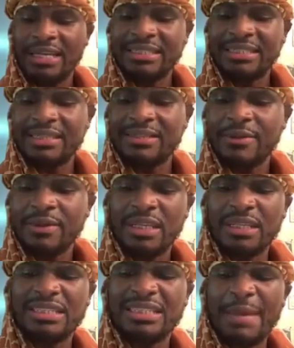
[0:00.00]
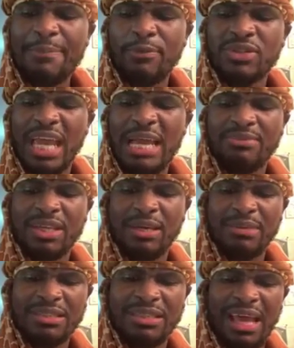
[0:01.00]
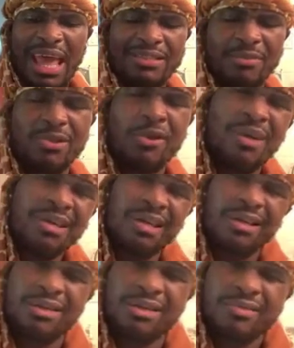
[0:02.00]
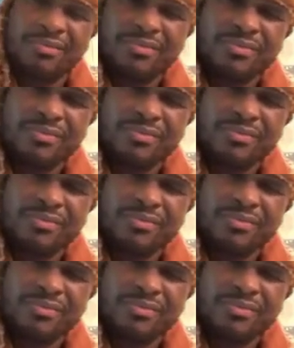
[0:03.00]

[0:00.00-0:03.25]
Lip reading: And he says, the disciples came to him and said, ask him, yo, my nigga,